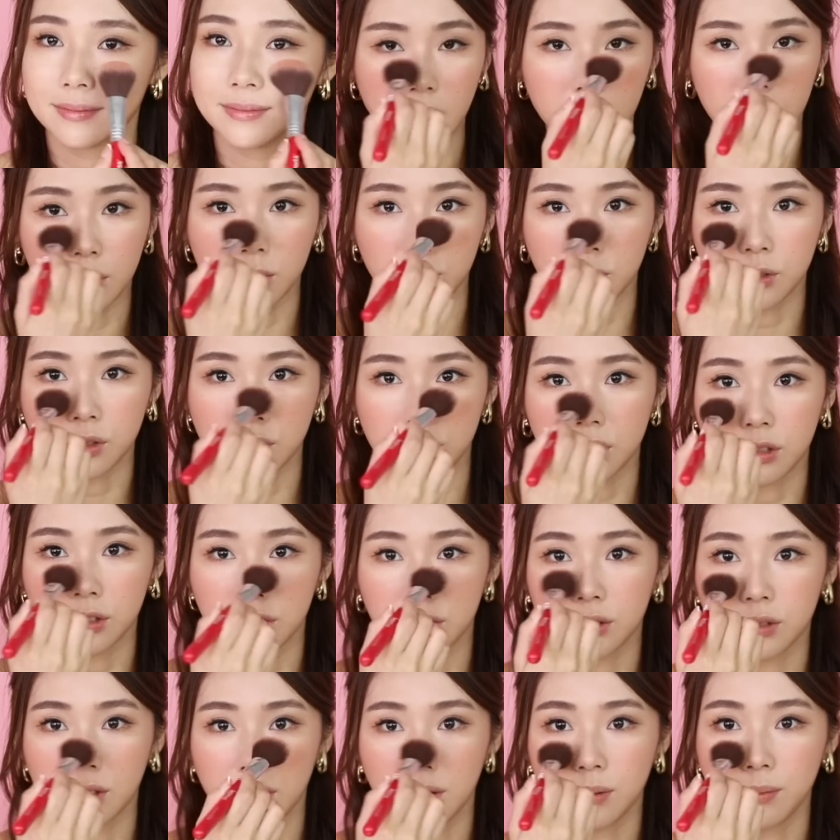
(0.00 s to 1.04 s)
And also
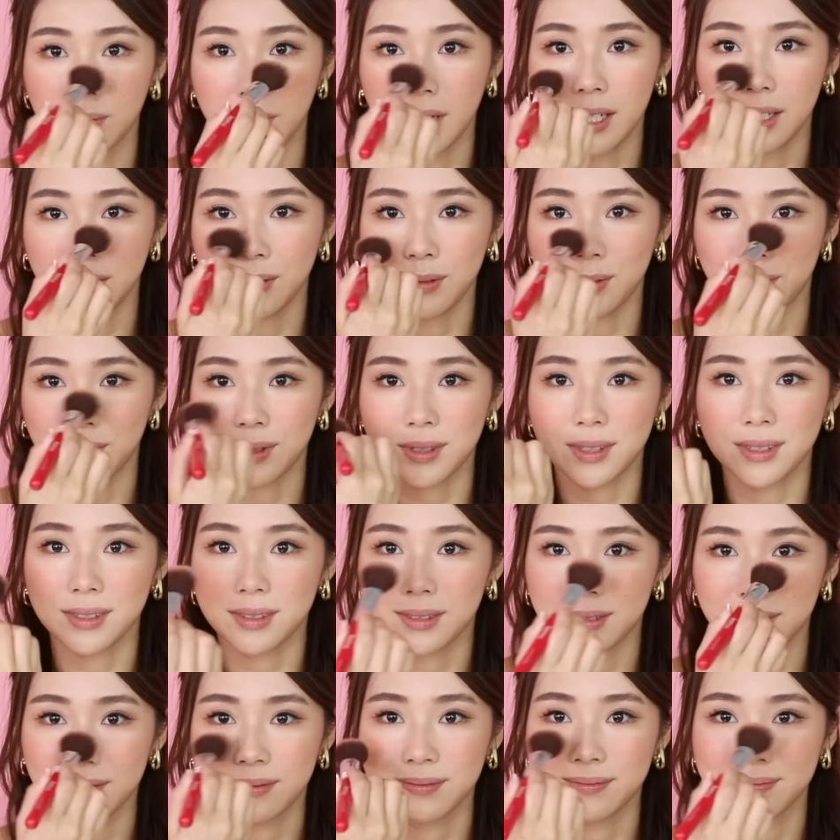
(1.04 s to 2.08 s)
on my
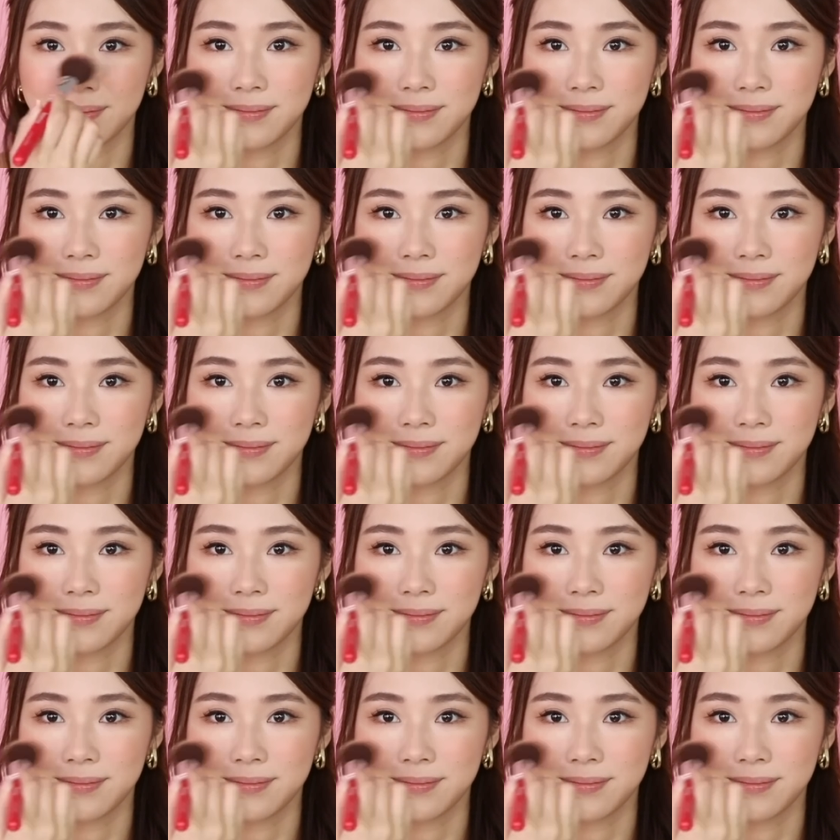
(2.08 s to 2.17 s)
nose.